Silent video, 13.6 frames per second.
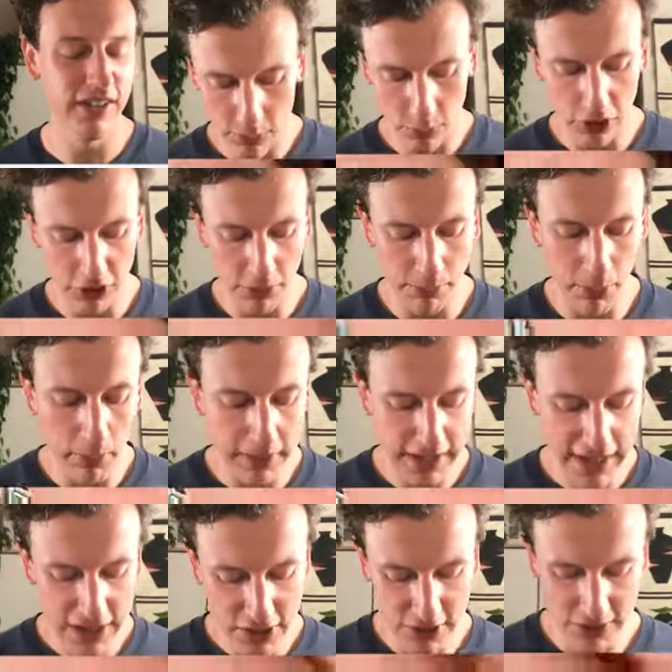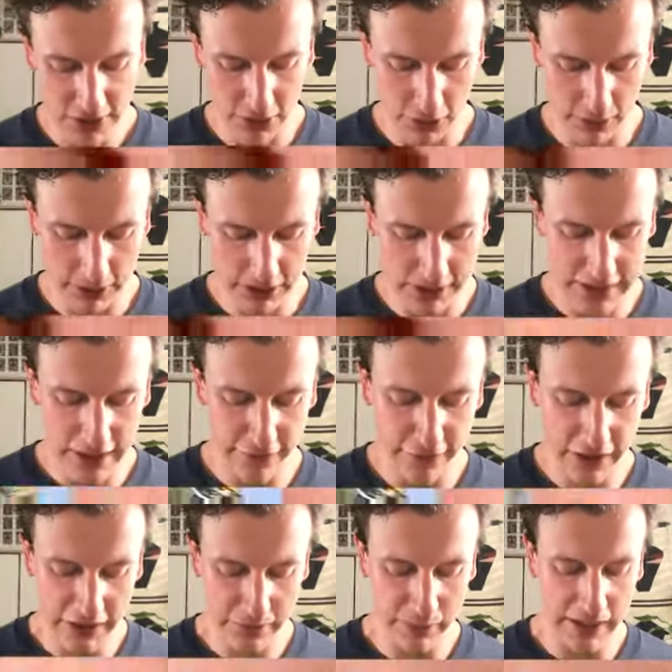We got an Abomination Tomb in our set
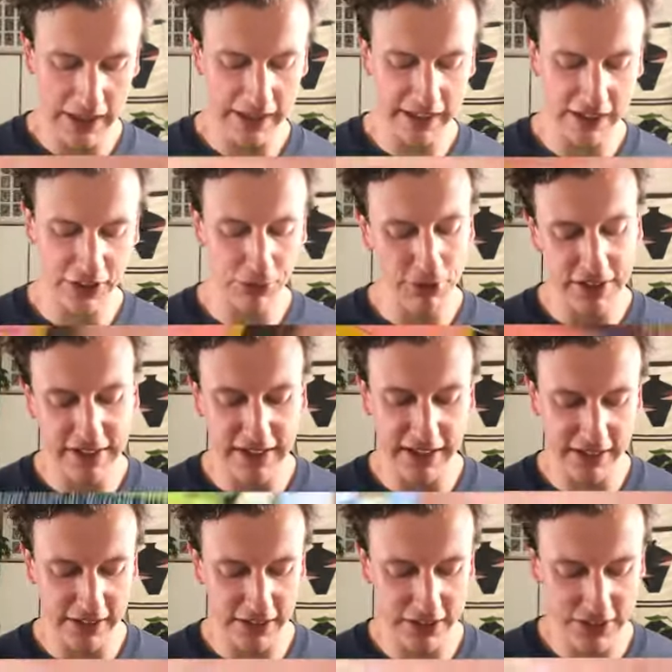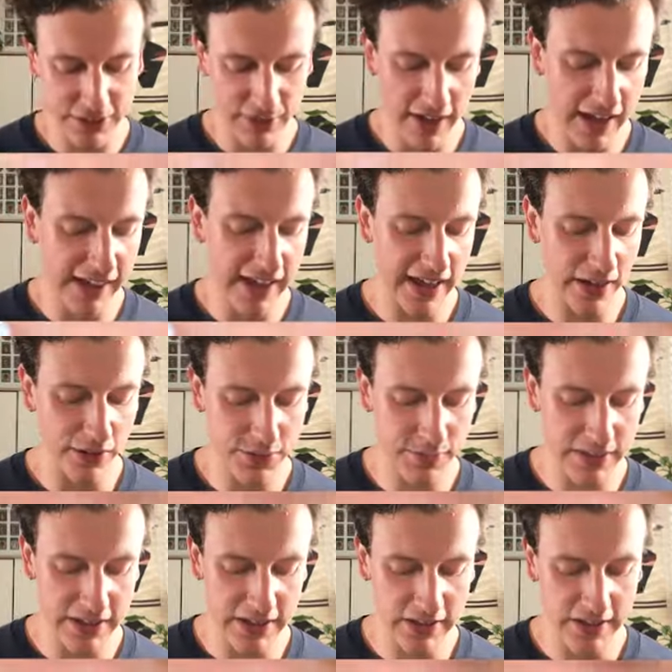five pack and a ridiculously rare Chaos
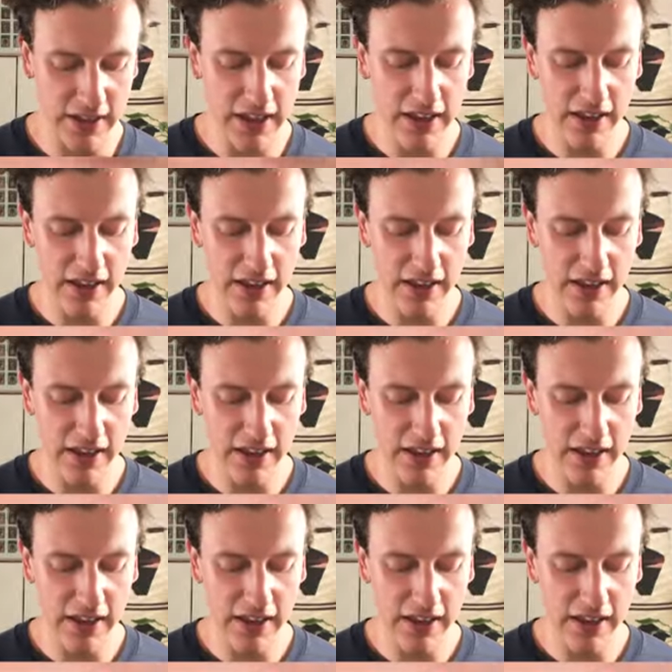Beast